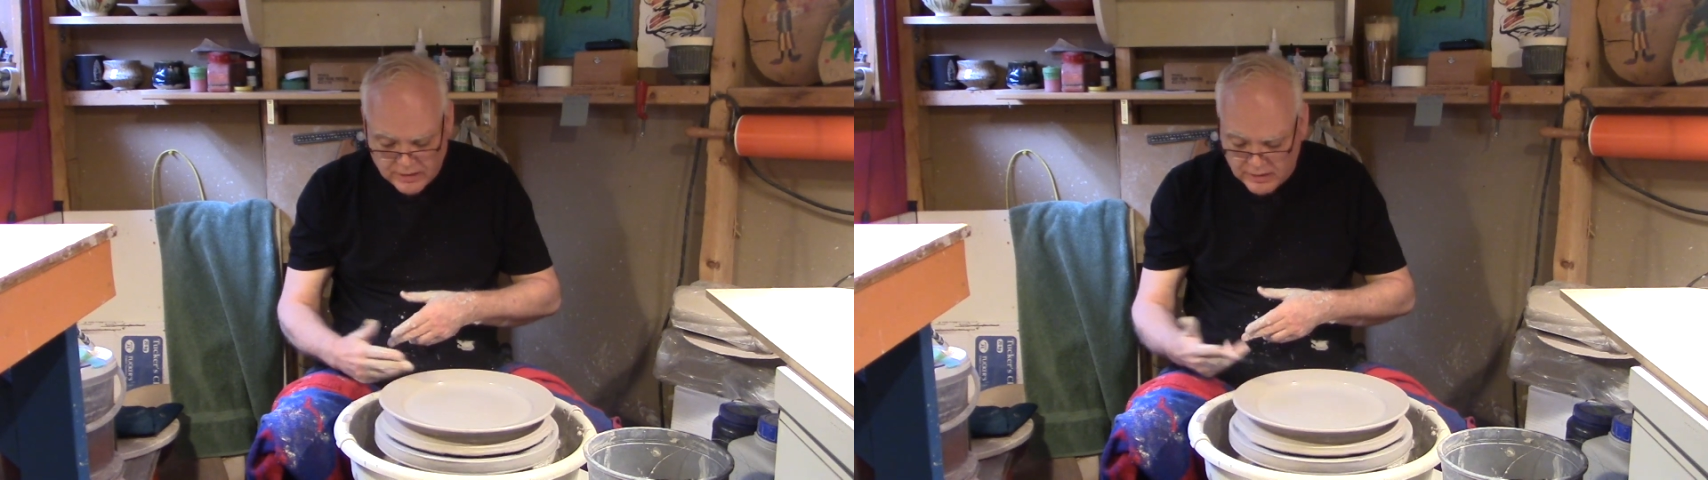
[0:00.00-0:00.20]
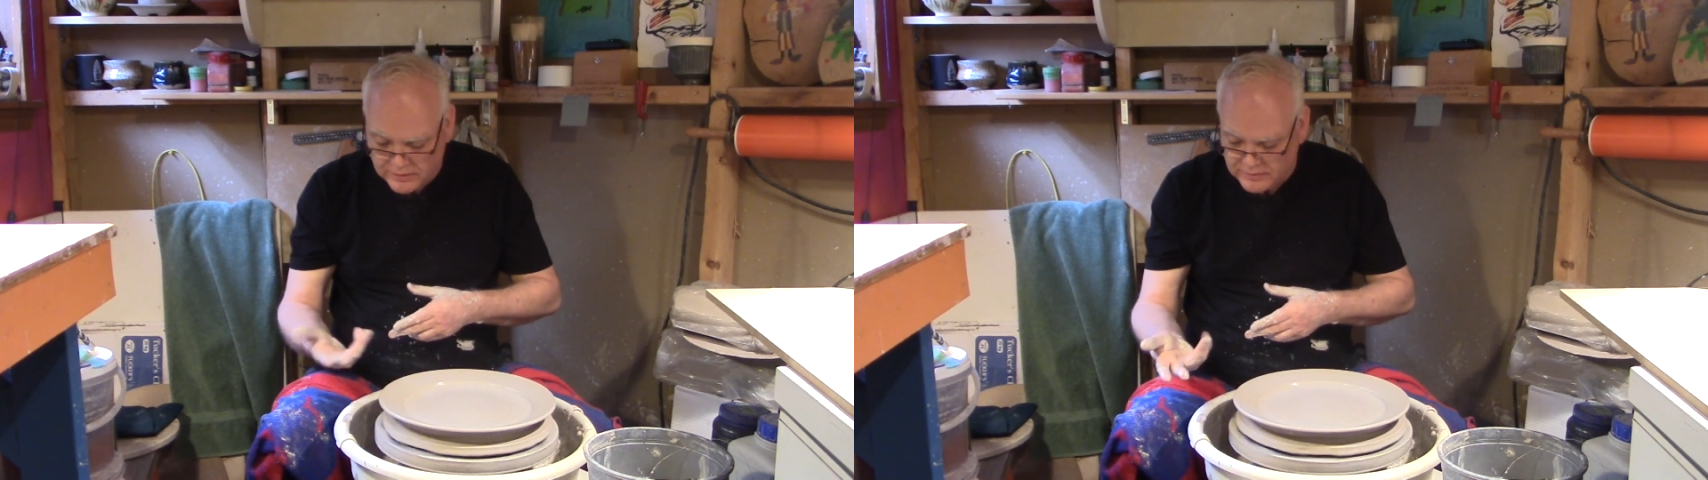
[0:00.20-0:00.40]

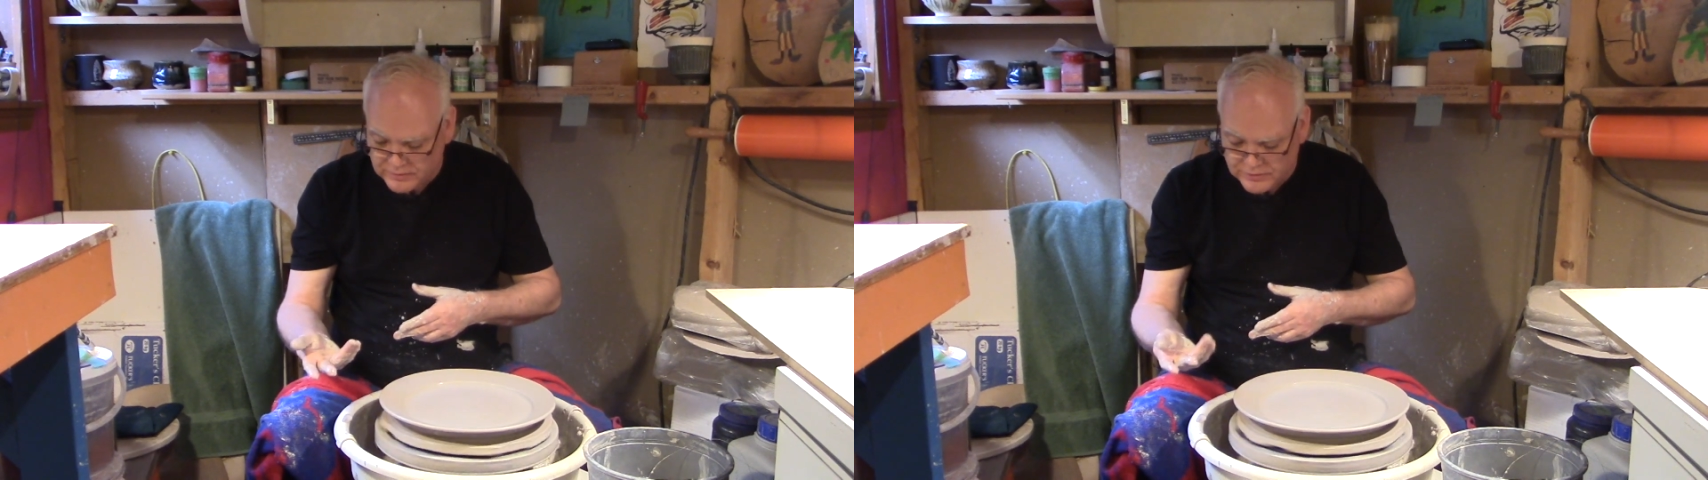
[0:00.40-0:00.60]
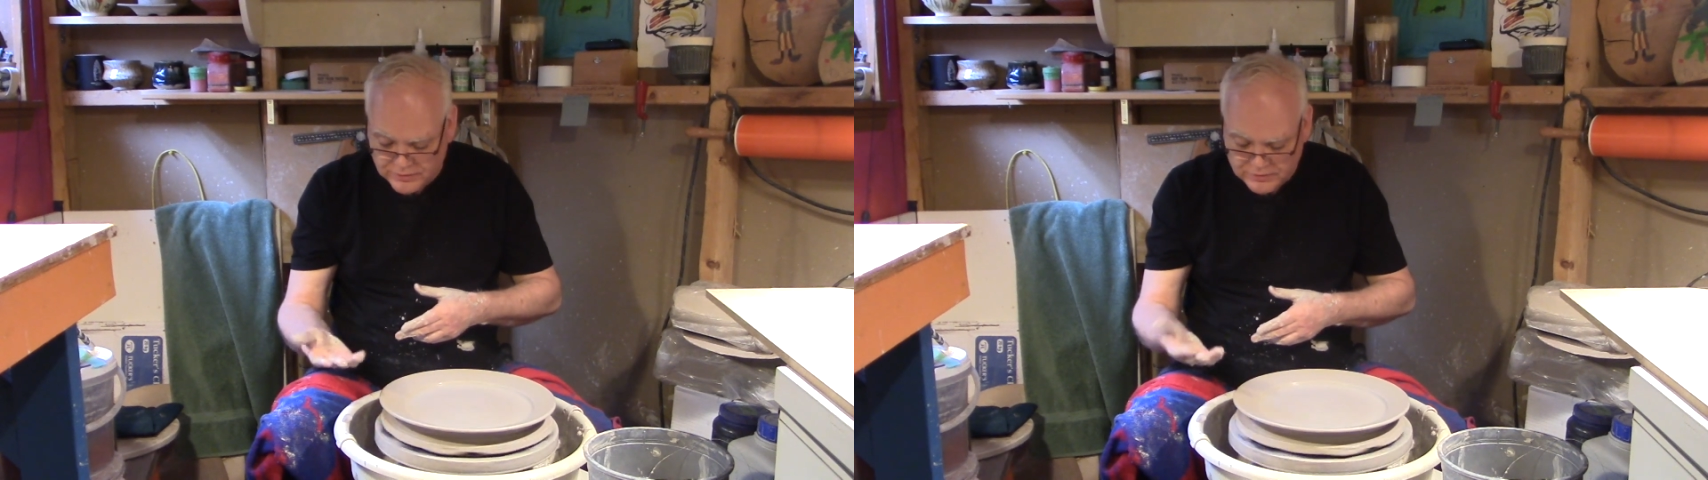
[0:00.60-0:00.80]

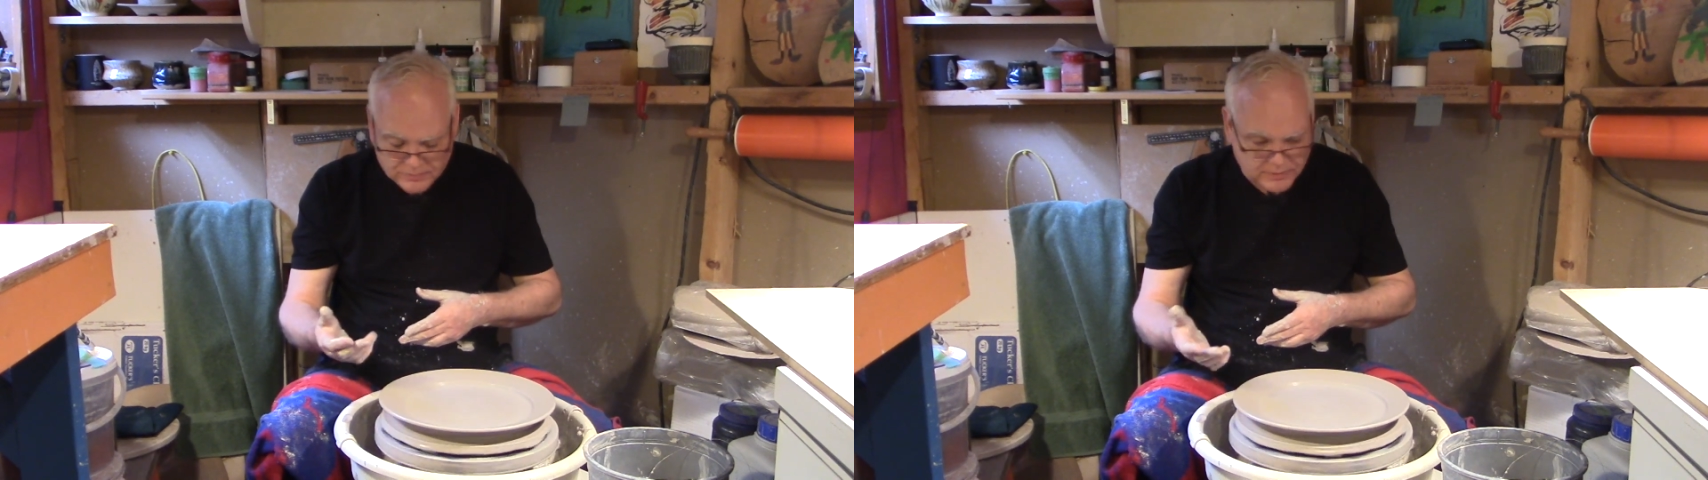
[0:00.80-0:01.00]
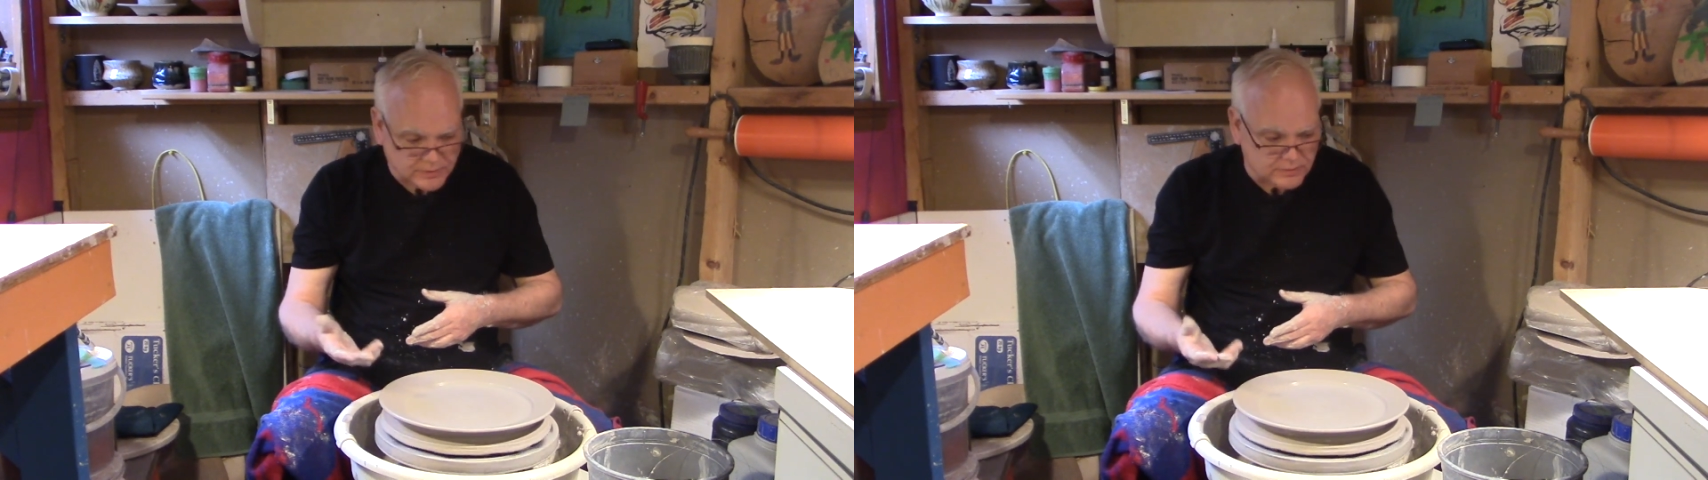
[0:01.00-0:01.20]
that. I just
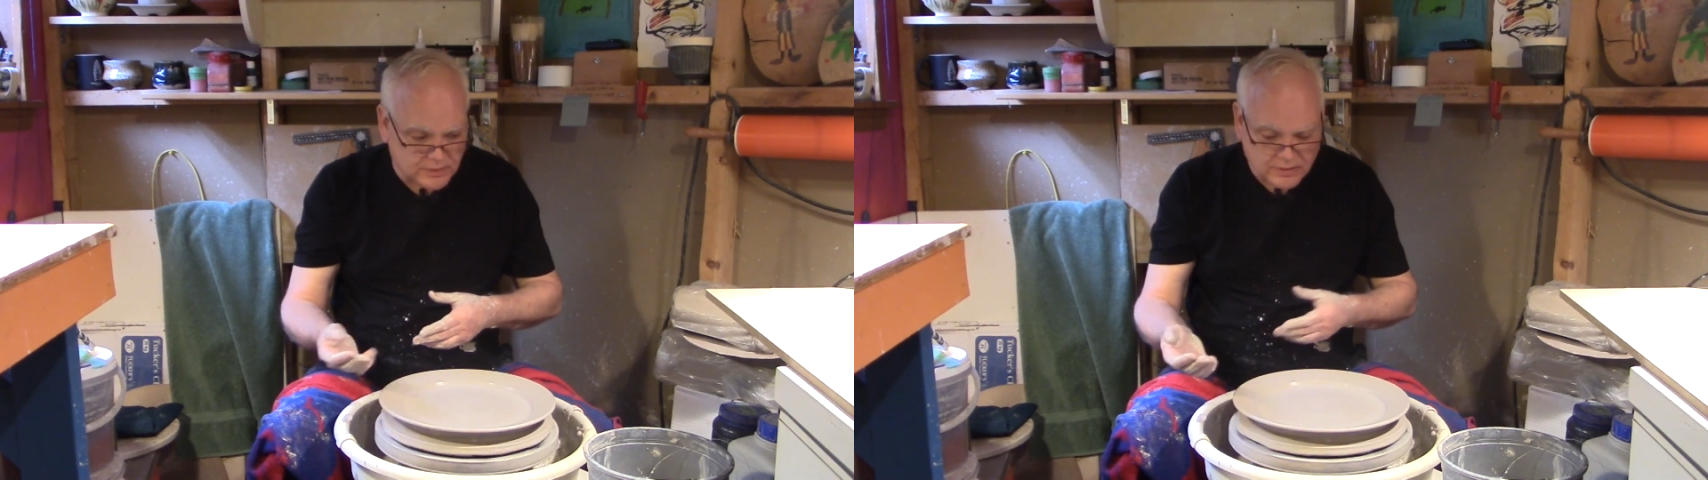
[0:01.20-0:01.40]
use my,